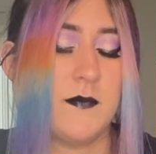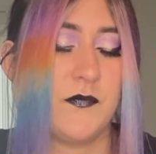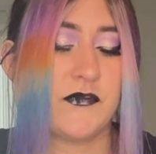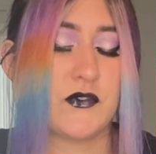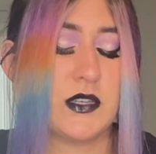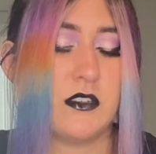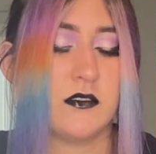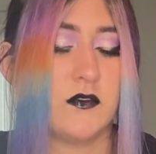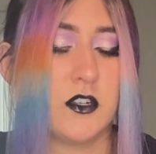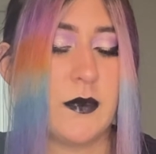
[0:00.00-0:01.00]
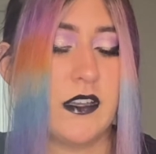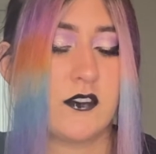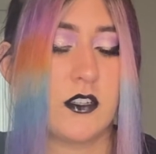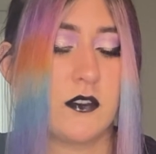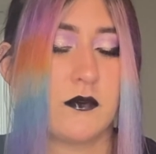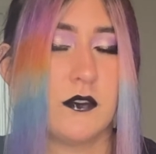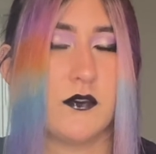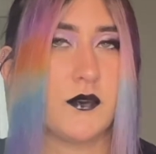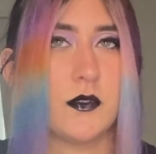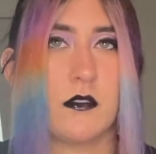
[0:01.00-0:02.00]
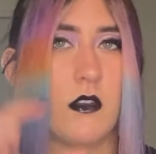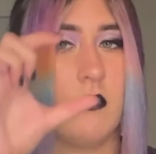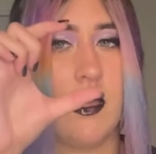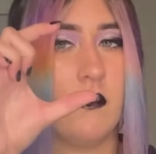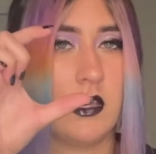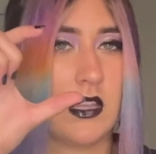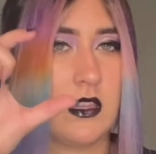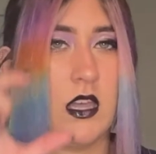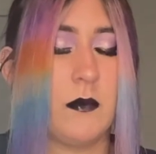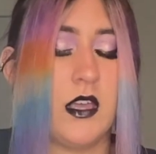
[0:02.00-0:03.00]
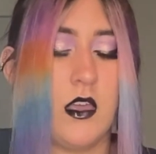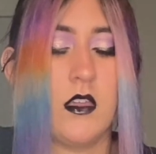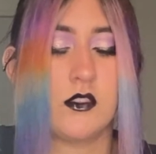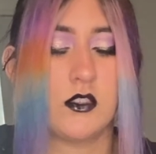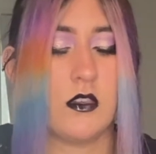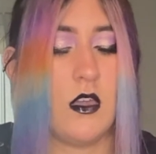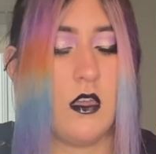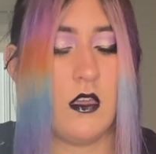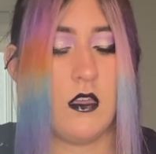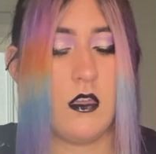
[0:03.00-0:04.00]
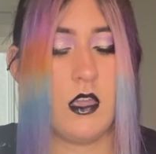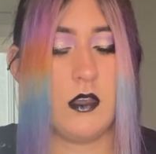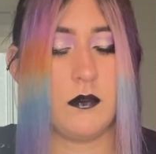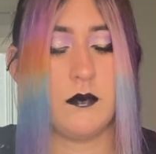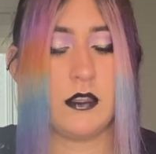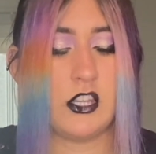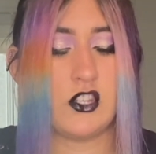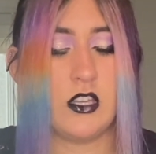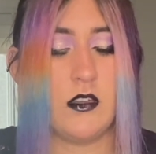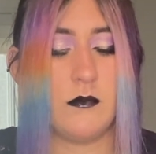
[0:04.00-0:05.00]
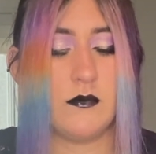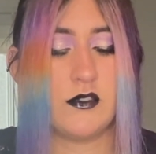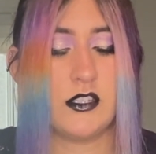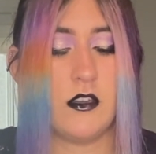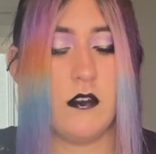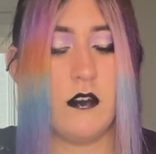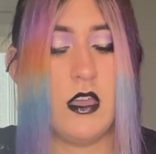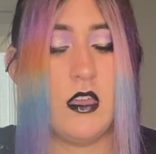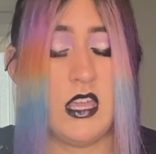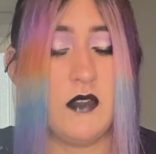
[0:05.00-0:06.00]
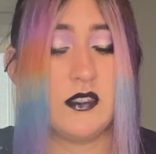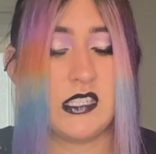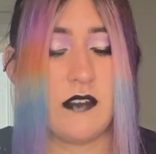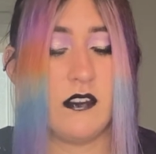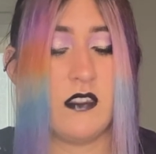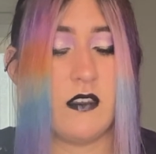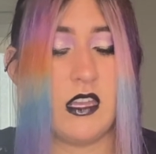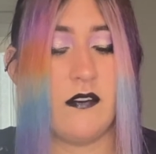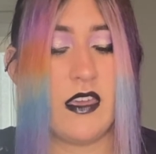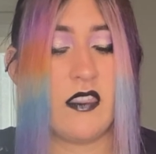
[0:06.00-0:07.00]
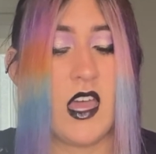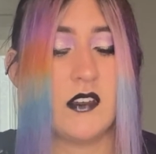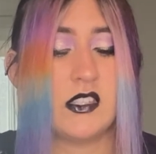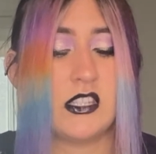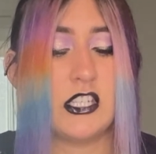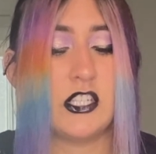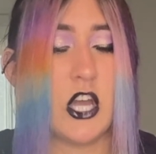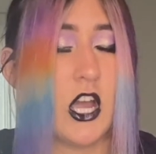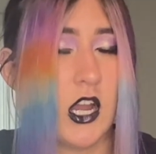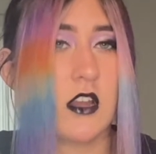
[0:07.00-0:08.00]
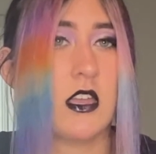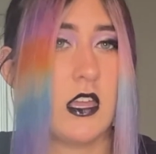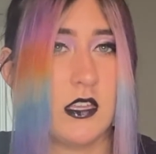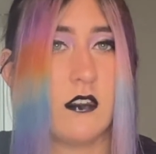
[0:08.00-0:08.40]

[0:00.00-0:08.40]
3 or 4 months. Her roots were grown out like that much and we bleached them, so it was definitely faded. Like that was the target